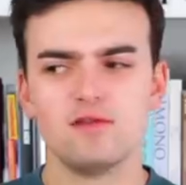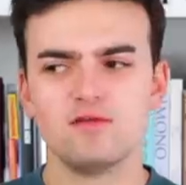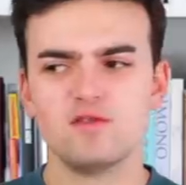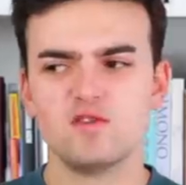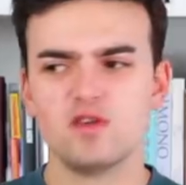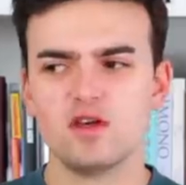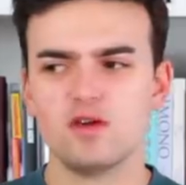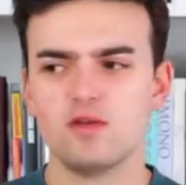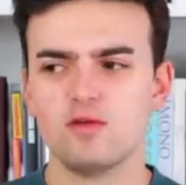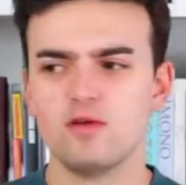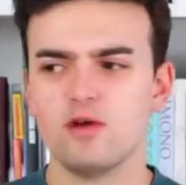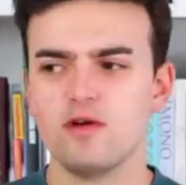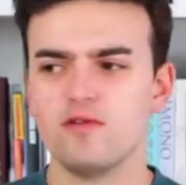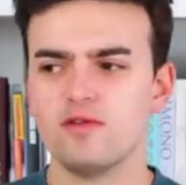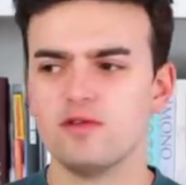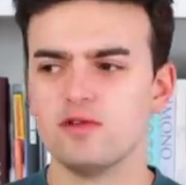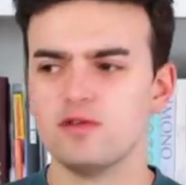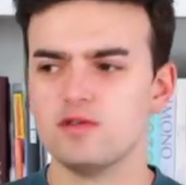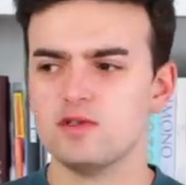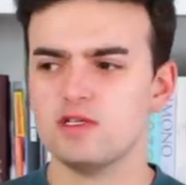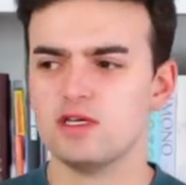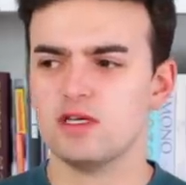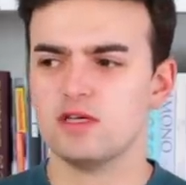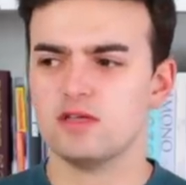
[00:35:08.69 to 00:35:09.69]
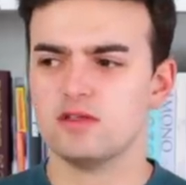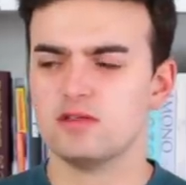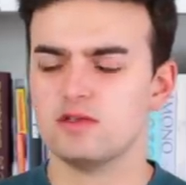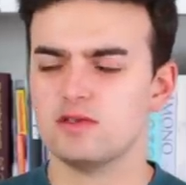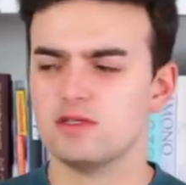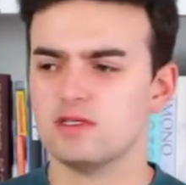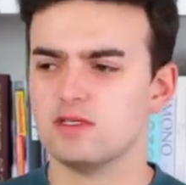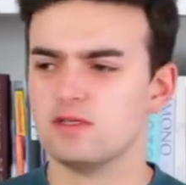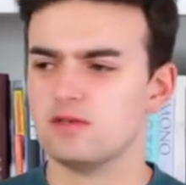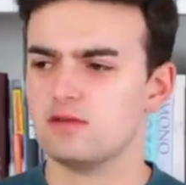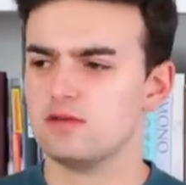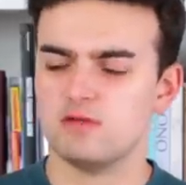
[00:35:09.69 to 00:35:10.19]
So whoever
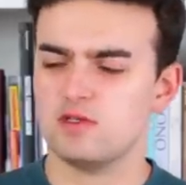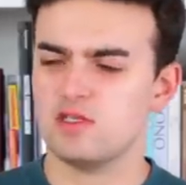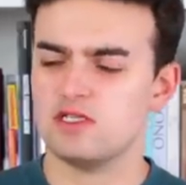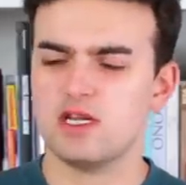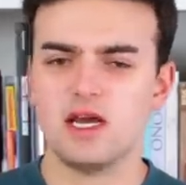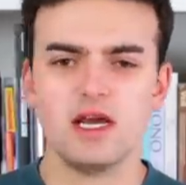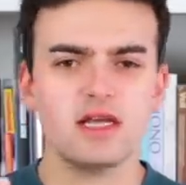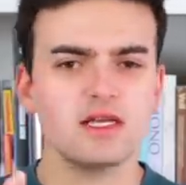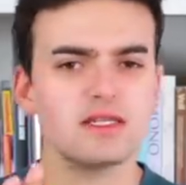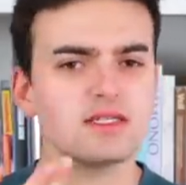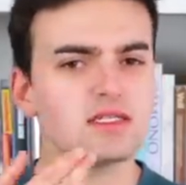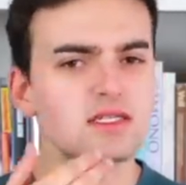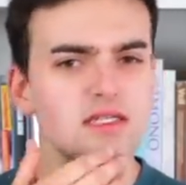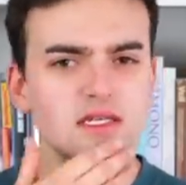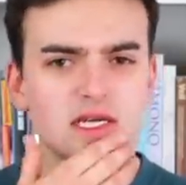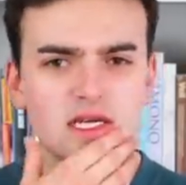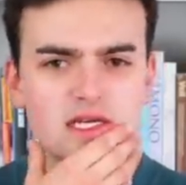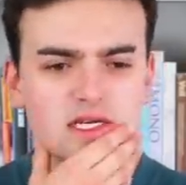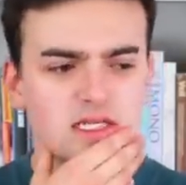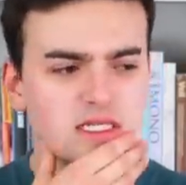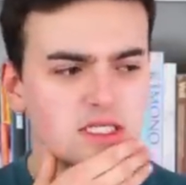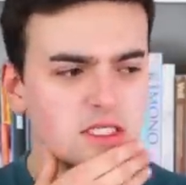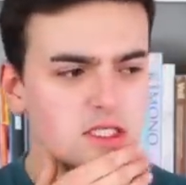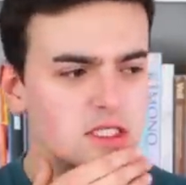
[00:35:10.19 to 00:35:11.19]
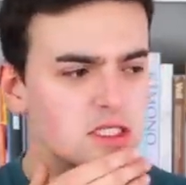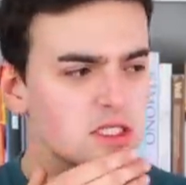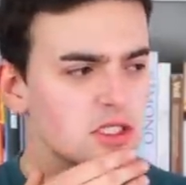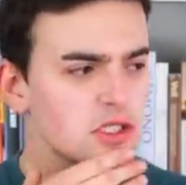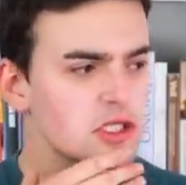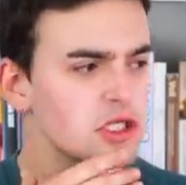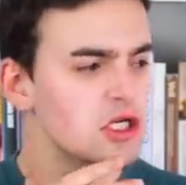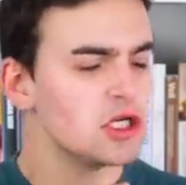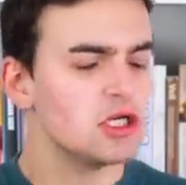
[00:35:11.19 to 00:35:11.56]
Lucien's stylist is,